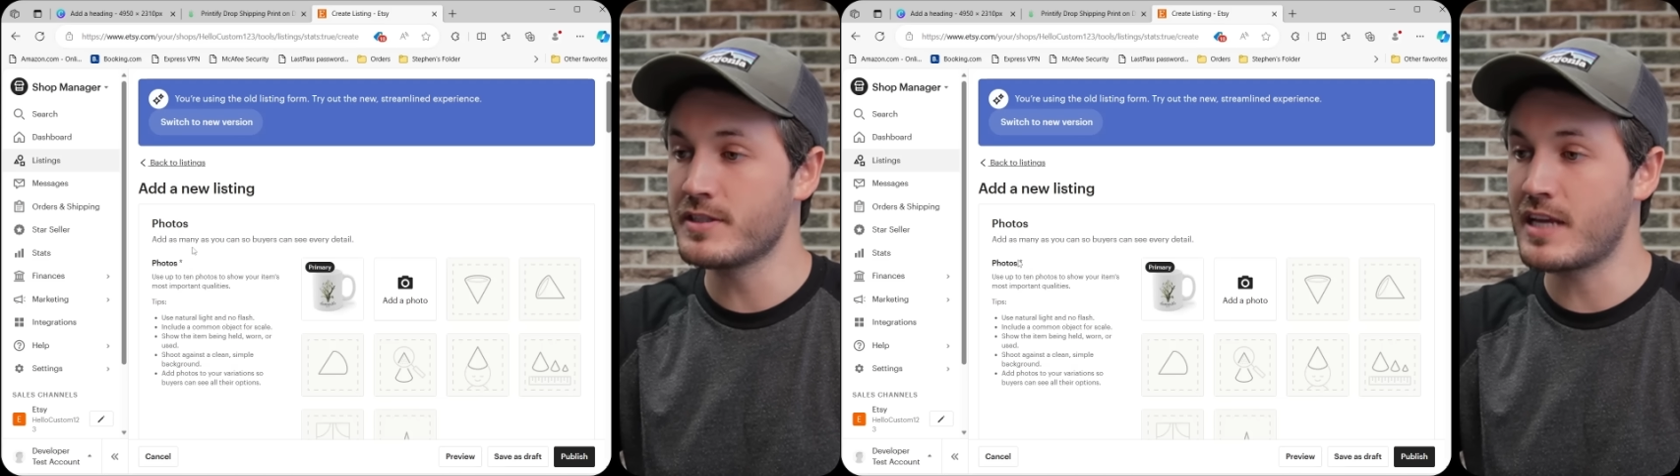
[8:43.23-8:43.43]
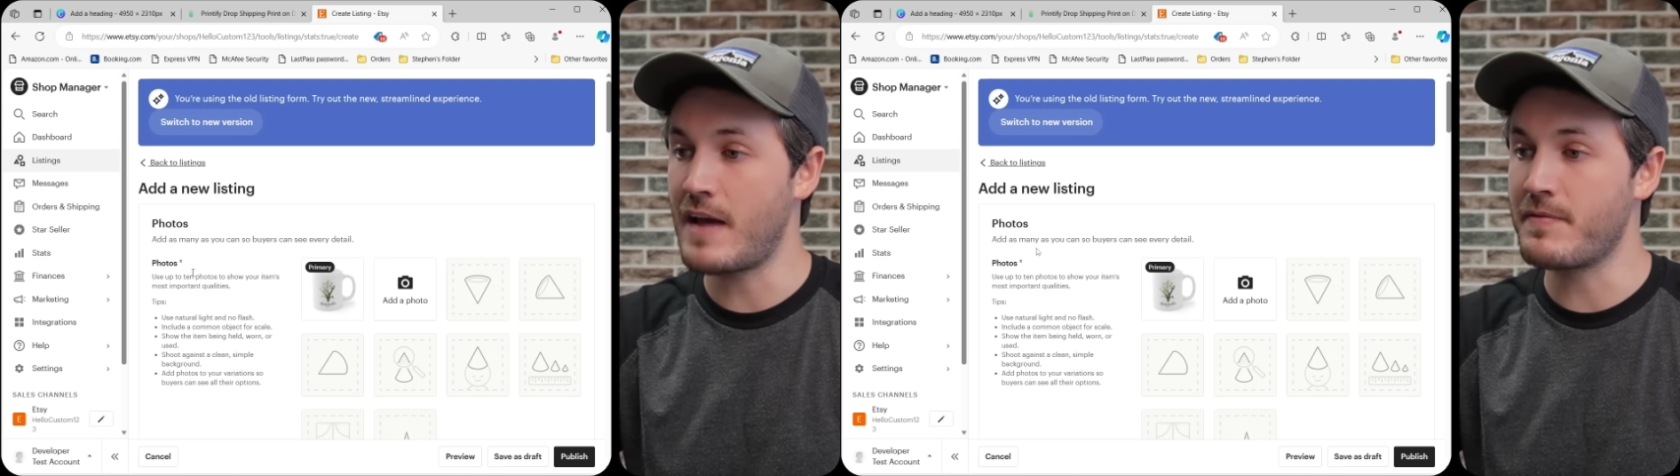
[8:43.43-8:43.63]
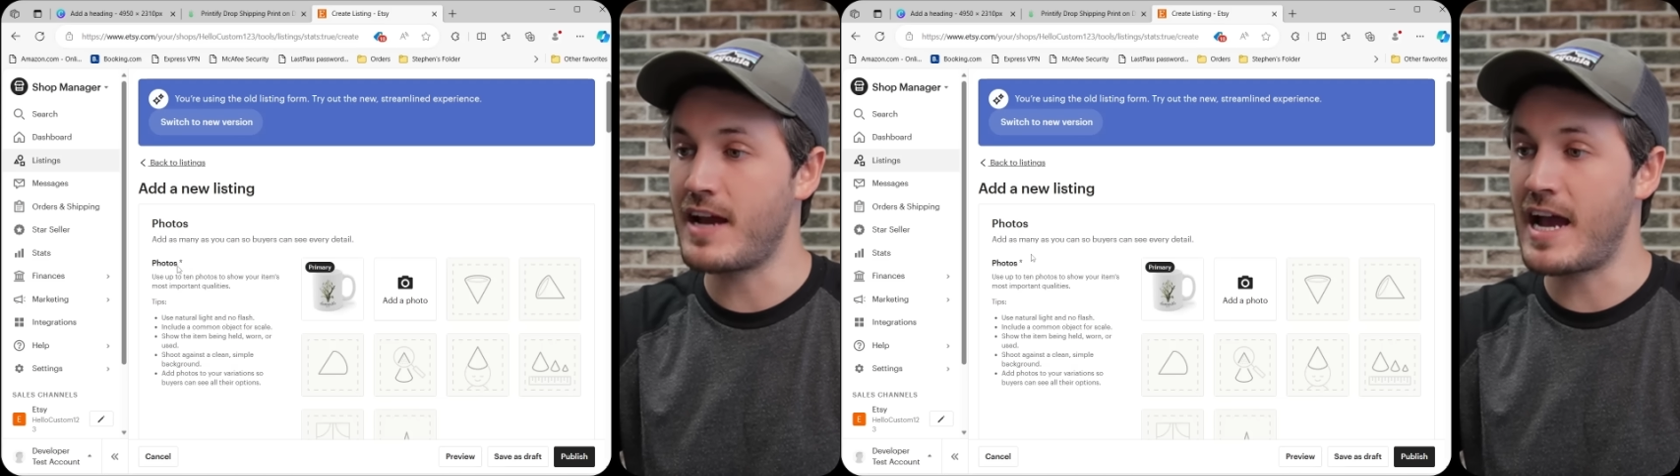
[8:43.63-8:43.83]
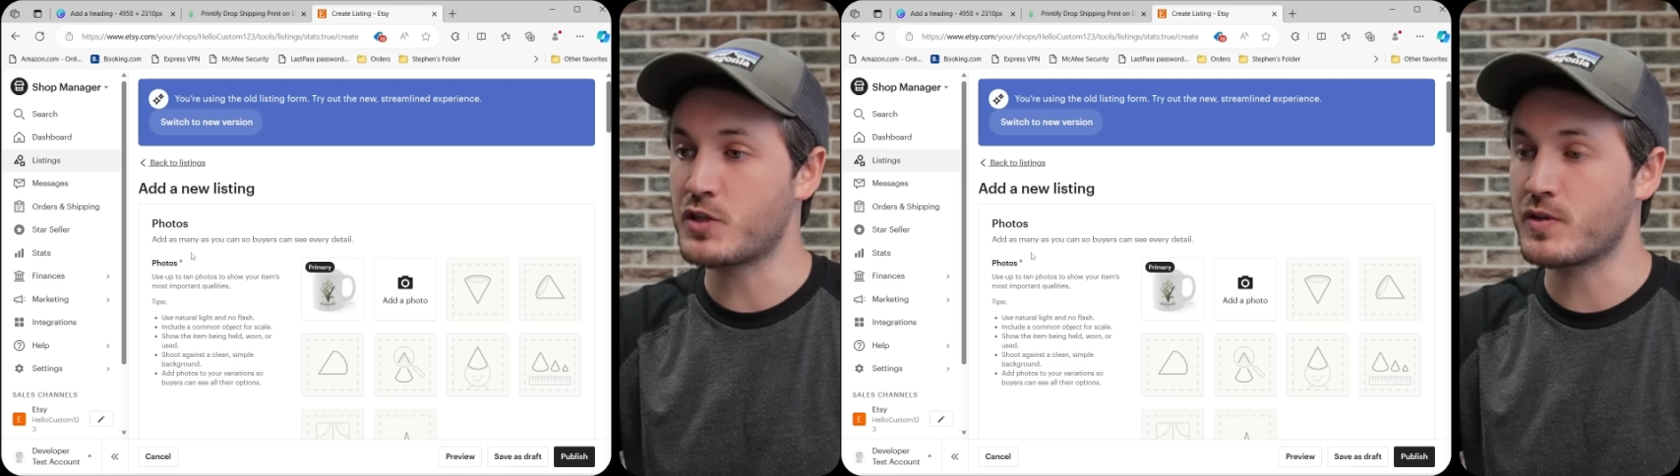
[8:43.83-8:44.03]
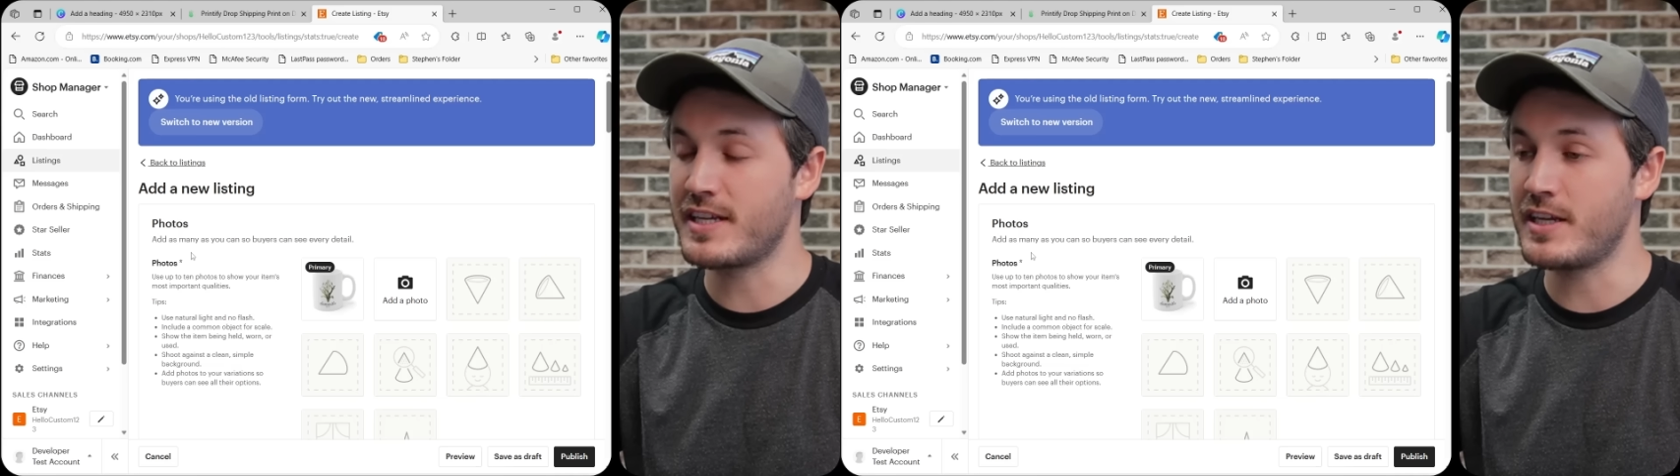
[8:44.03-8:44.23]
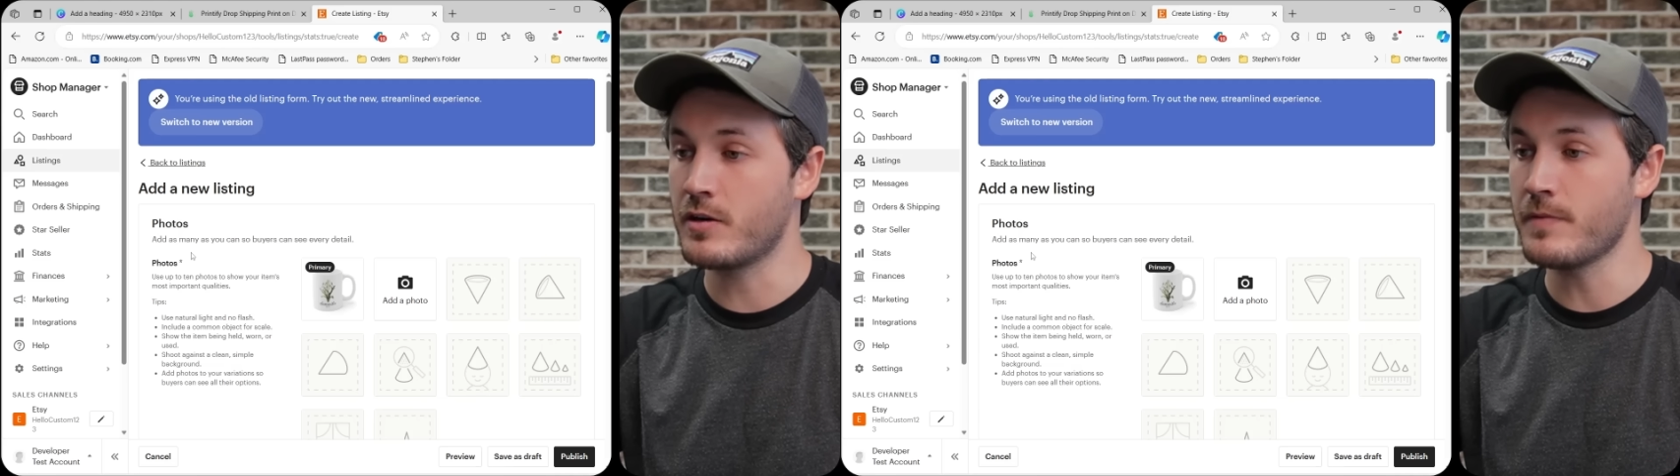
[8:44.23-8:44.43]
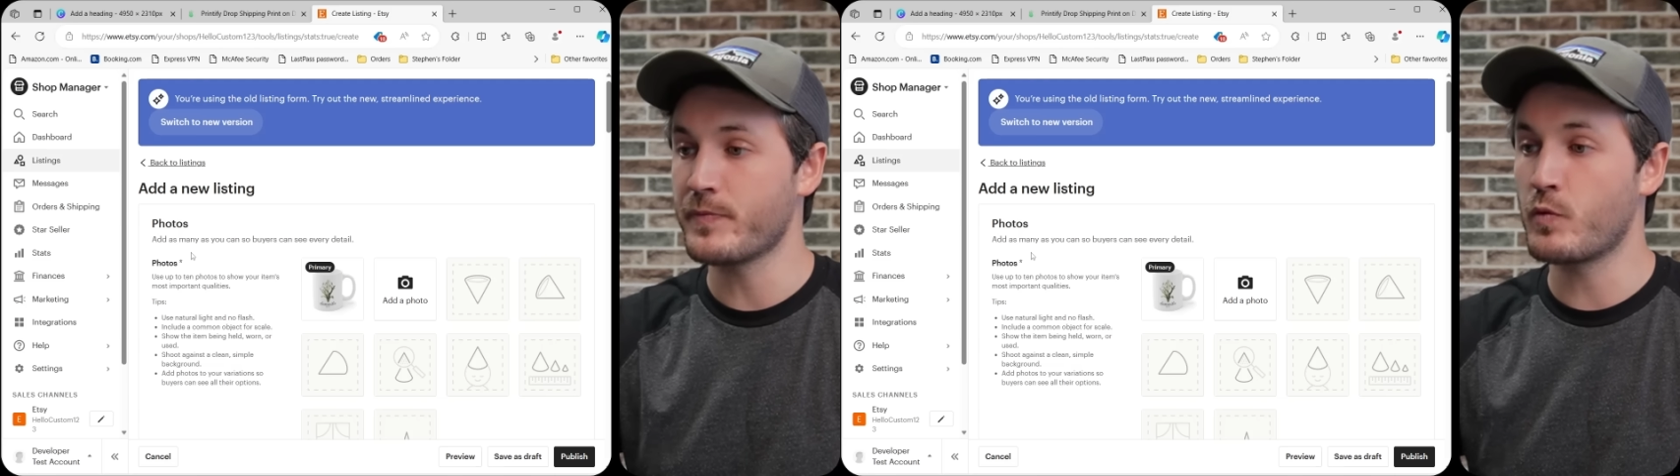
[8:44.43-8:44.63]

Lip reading: that have the asterisk here